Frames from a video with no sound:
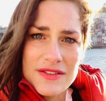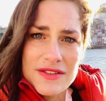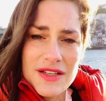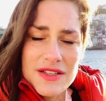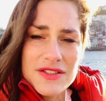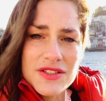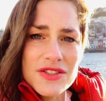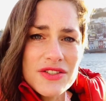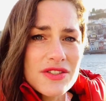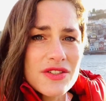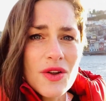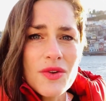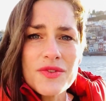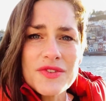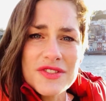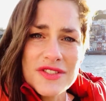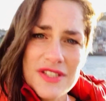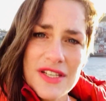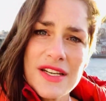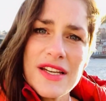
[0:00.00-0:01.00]
they just
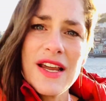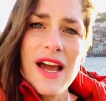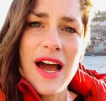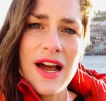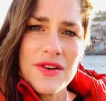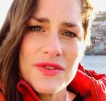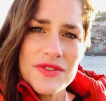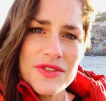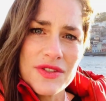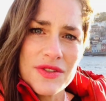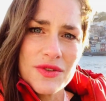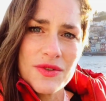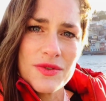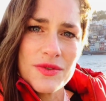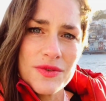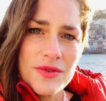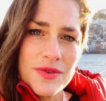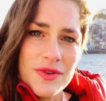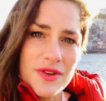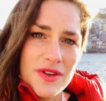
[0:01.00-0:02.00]
don't see how
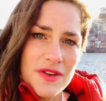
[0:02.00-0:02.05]
to